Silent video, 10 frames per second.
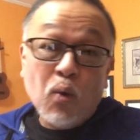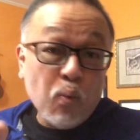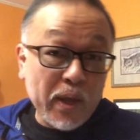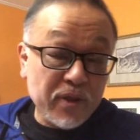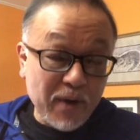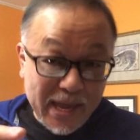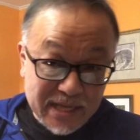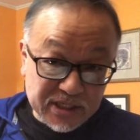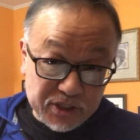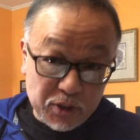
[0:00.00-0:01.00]
Whether
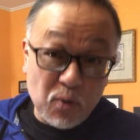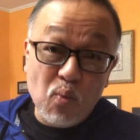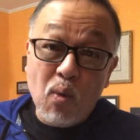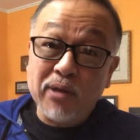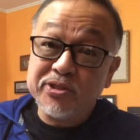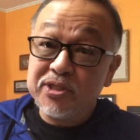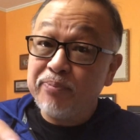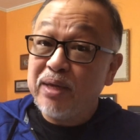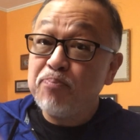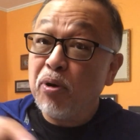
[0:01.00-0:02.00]
Esther wants to
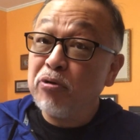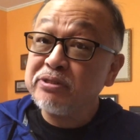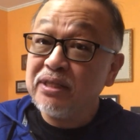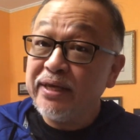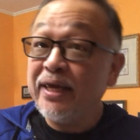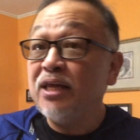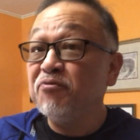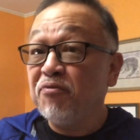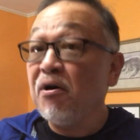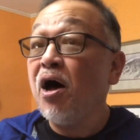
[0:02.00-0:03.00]
be personally
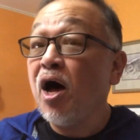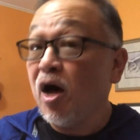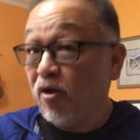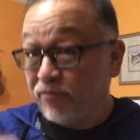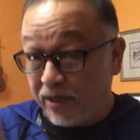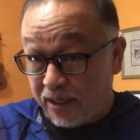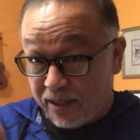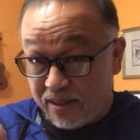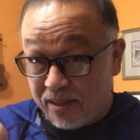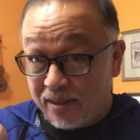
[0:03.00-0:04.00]
involved in